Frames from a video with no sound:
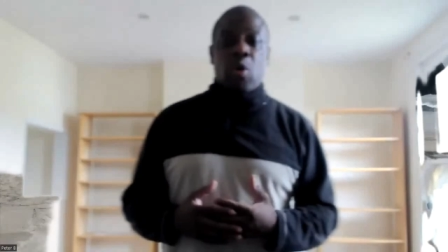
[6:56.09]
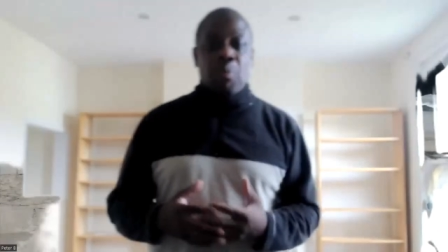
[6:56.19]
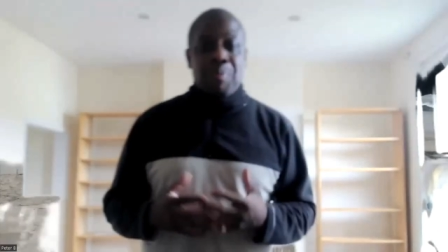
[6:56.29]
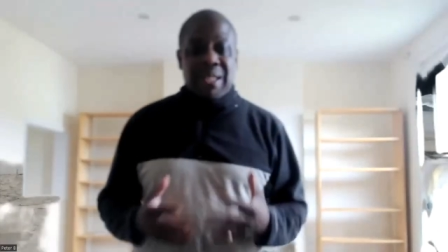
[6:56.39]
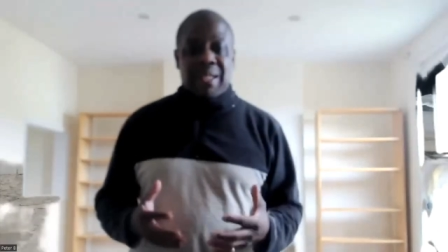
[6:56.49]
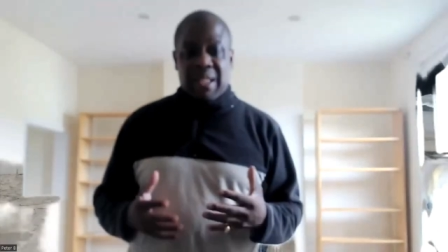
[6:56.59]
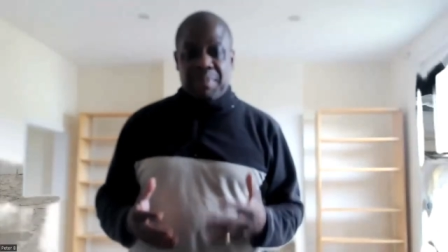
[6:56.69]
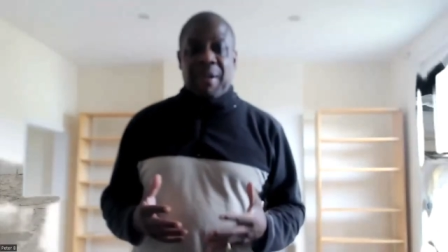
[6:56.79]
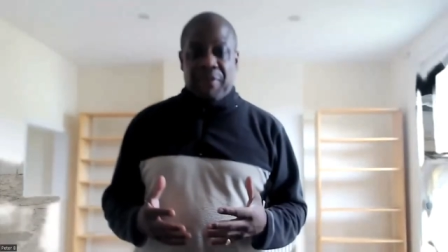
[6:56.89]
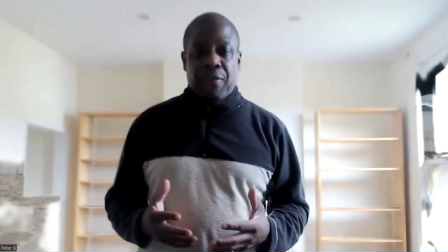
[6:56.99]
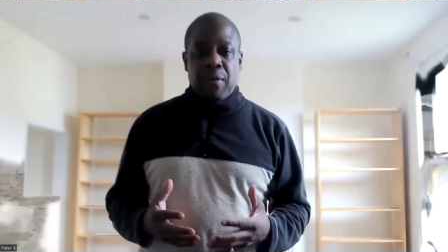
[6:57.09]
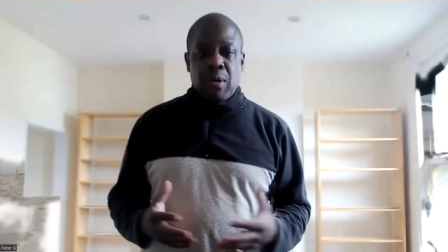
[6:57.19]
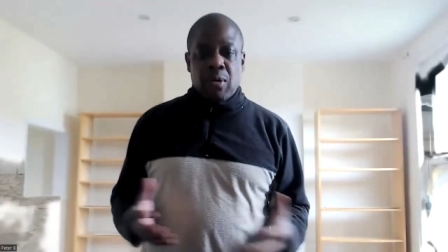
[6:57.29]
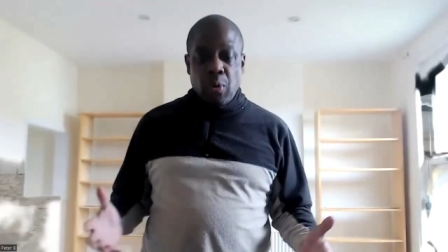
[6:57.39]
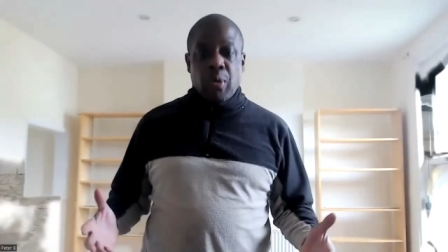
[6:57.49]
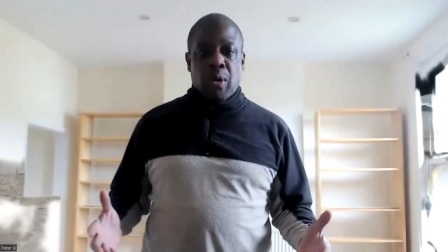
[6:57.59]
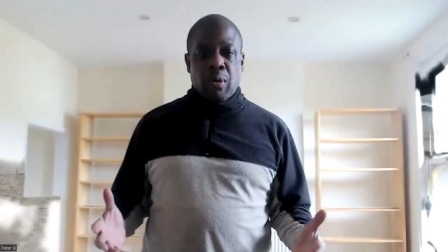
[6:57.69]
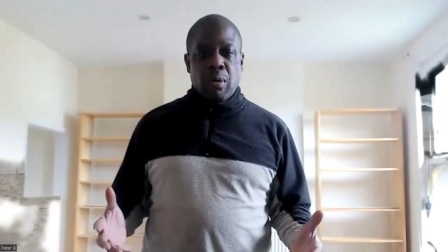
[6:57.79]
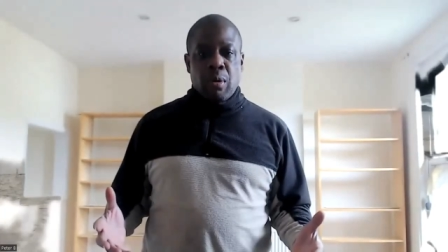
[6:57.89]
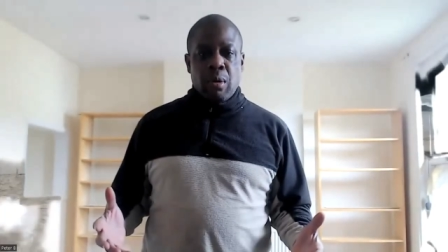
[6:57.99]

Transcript: called Mister Smith, do you?